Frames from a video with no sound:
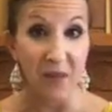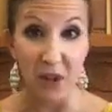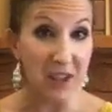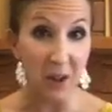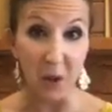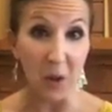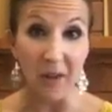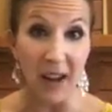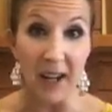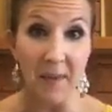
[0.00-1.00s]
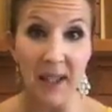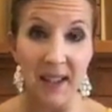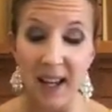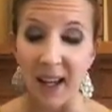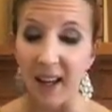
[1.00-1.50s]
Just good old vitamin
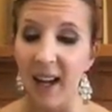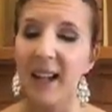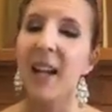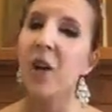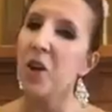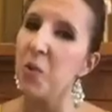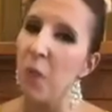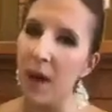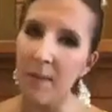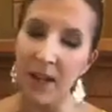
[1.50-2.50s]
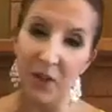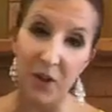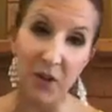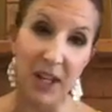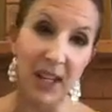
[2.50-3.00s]
C. Now you want to make
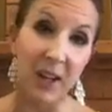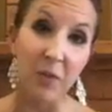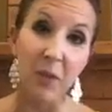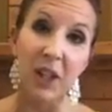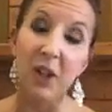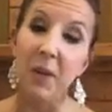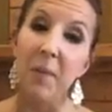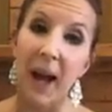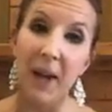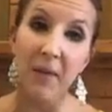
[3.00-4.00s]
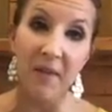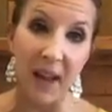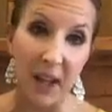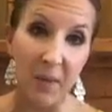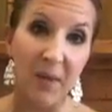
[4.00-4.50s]
sure you're taking a really good
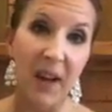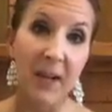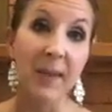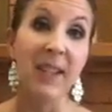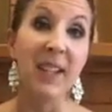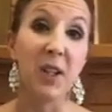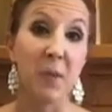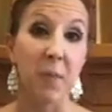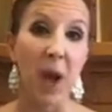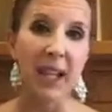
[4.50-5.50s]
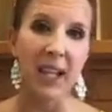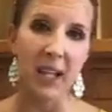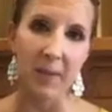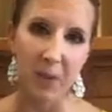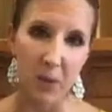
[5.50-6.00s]
bioavailable vitamin C that your body
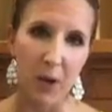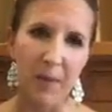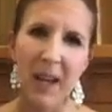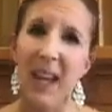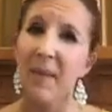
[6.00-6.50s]
can absorb.